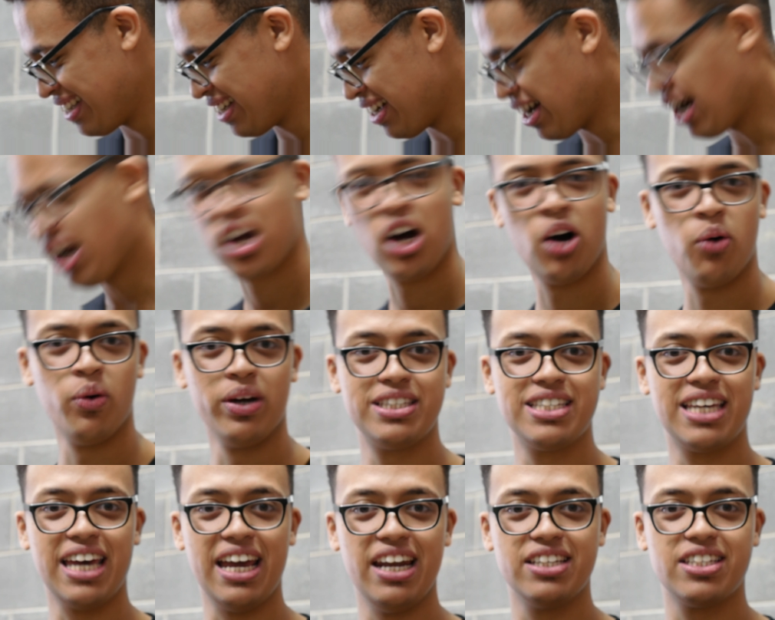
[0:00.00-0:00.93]
I can't wait to
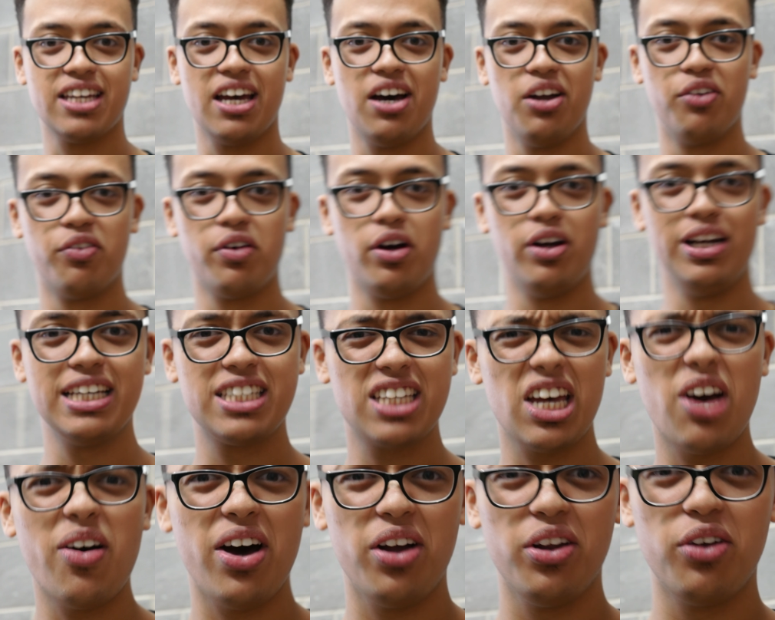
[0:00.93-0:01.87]
get this out on the road. Let's go
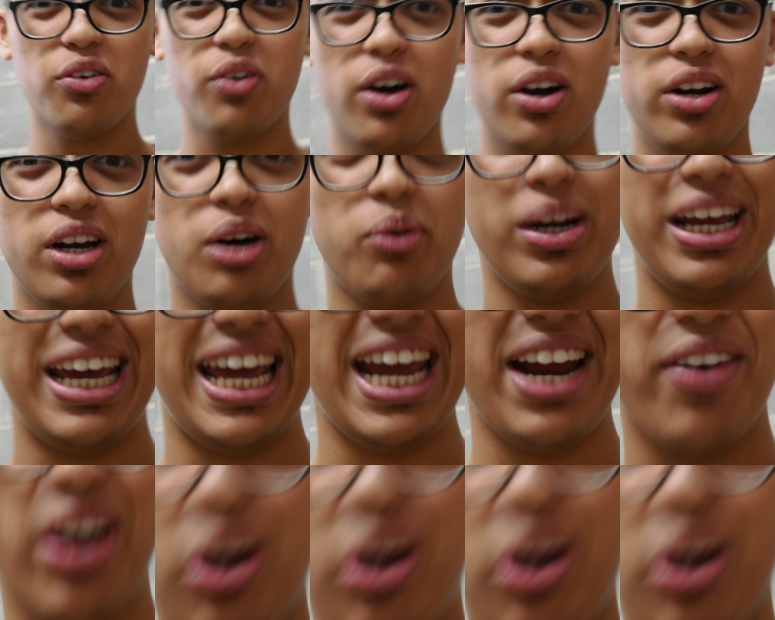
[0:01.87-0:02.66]
out on the road. I want to hear it.